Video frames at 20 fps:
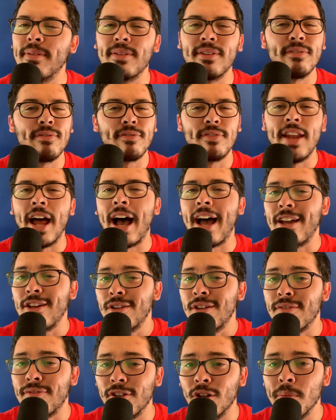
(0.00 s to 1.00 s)
If not, you
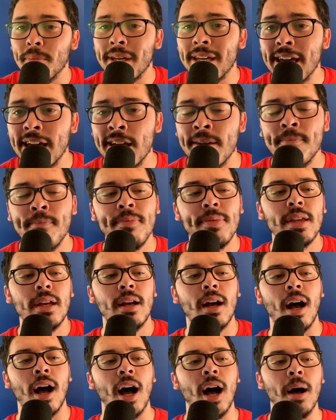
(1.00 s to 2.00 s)
can fill me in.
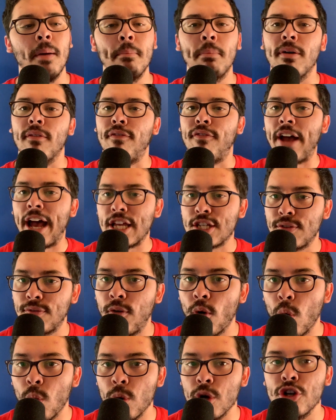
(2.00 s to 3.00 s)
But fast
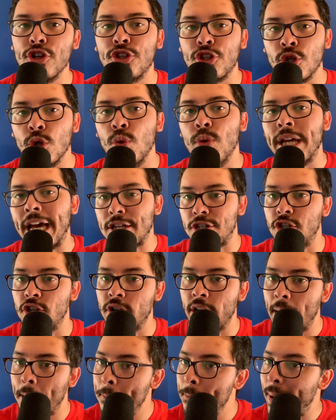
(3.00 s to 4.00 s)
forward to
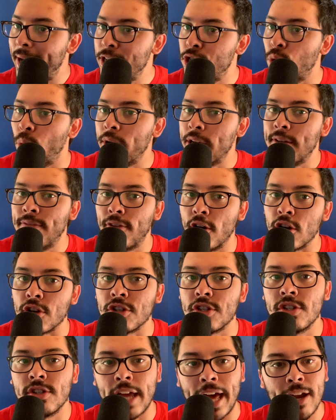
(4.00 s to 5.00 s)
yesterday, May 21st.
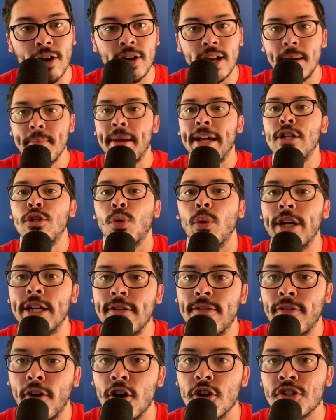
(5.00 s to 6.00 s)
Saturday, May
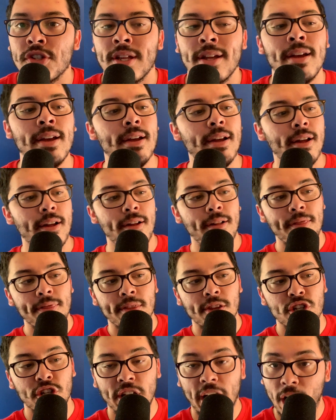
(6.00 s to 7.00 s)
21st.
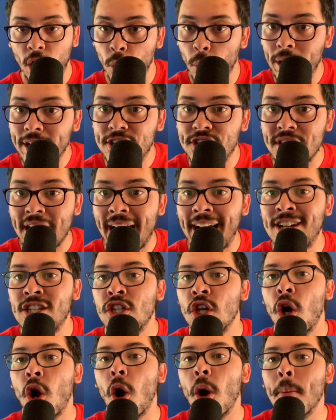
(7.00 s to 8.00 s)
Chicago White
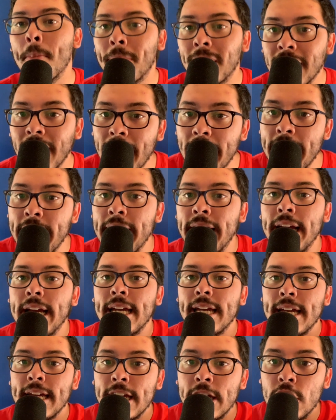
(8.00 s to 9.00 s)
Sox are playing
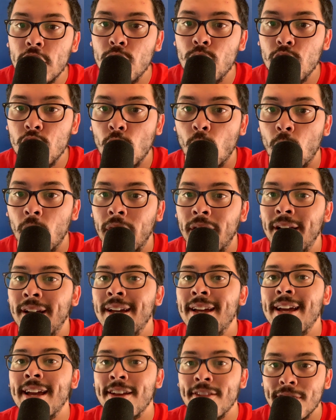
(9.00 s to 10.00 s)
in New York,
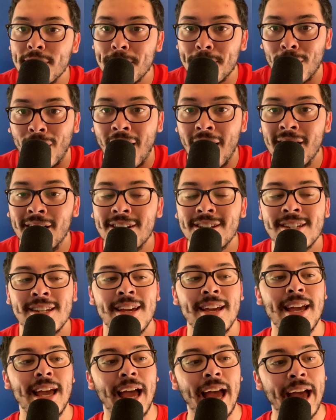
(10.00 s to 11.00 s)
in the Bronx,
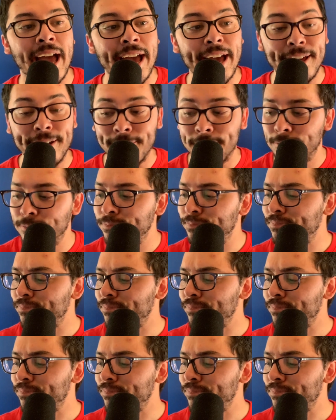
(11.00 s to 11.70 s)
and